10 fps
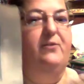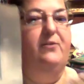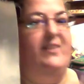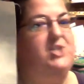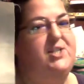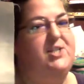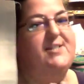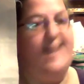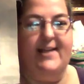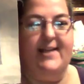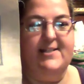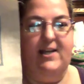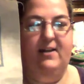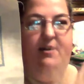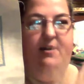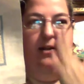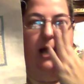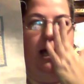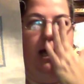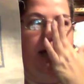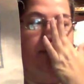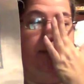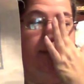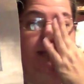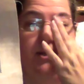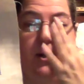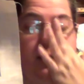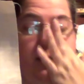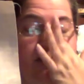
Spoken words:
vintage Santa. These are